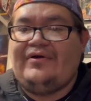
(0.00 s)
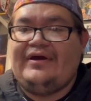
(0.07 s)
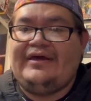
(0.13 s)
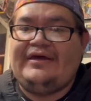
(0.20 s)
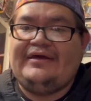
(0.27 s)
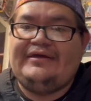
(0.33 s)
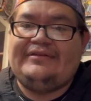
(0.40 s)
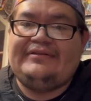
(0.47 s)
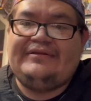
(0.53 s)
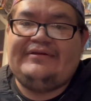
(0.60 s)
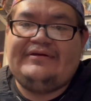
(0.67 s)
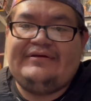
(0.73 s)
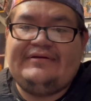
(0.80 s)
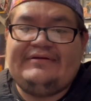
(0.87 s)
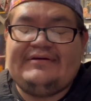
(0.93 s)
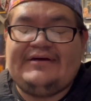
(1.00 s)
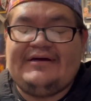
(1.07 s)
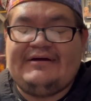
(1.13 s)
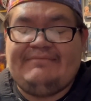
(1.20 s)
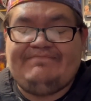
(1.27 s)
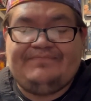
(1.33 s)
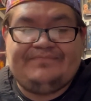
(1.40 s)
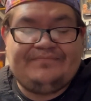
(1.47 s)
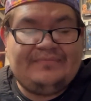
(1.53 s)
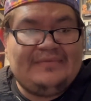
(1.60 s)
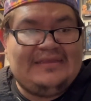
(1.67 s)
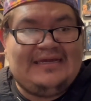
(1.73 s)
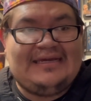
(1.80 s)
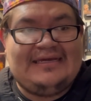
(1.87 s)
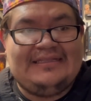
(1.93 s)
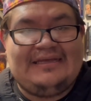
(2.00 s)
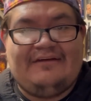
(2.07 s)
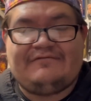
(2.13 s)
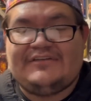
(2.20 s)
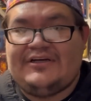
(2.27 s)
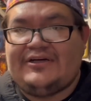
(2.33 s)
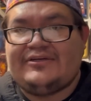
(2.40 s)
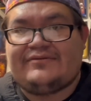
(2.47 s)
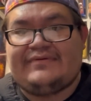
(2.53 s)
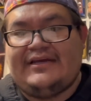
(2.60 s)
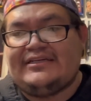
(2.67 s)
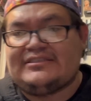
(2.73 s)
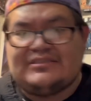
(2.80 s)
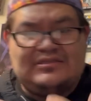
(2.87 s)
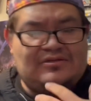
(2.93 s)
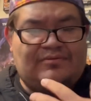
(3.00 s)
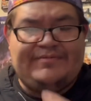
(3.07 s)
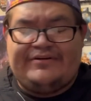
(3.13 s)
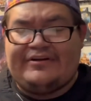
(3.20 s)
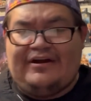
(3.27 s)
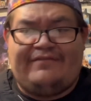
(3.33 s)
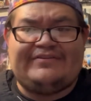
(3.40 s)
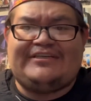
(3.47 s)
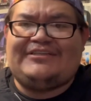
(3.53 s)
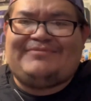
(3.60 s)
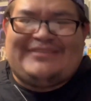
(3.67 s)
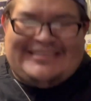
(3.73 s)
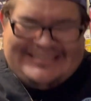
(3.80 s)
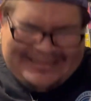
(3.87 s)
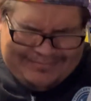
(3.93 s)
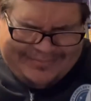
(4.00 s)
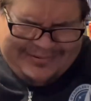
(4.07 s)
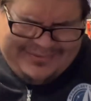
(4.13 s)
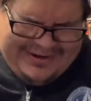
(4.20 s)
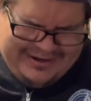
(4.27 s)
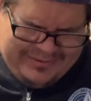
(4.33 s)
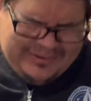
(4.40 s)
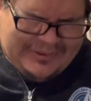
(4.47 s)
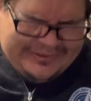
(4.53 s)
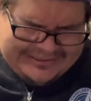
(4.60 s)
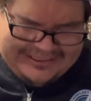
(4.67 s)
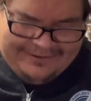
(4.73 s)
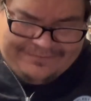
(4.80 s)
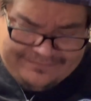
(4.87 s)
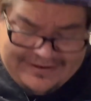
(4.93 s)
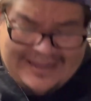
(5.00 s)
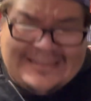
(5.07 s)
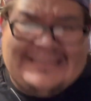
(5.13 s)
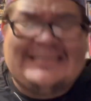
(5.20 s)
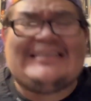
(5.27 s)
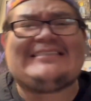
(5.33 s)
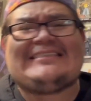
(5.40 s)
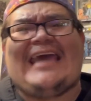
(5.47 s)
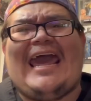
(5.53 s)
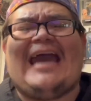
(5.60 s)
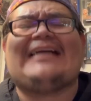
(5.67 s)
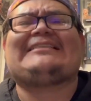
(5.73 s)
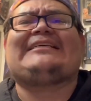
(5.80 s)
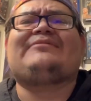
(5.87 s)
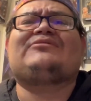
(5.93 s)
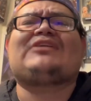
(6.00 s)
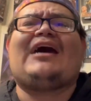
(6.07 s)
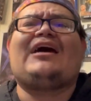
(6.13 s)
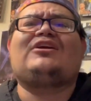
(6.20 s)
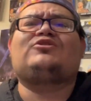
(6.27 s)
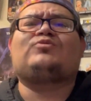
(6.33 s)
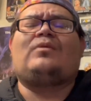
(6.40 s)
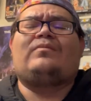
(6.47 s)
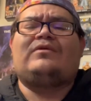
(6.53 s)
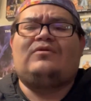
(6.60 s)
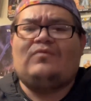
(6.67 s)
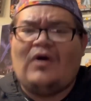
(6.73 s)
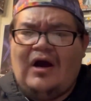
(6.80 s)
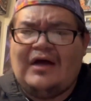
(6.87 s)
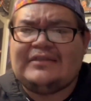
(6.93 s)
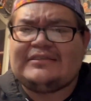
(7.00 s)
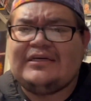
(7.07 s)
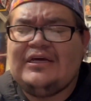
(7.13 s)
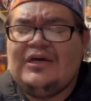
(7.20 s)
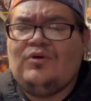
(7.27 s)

And again, FTR's face, a little bit of confrontation, but they said, we will defend these tag team titles when we want.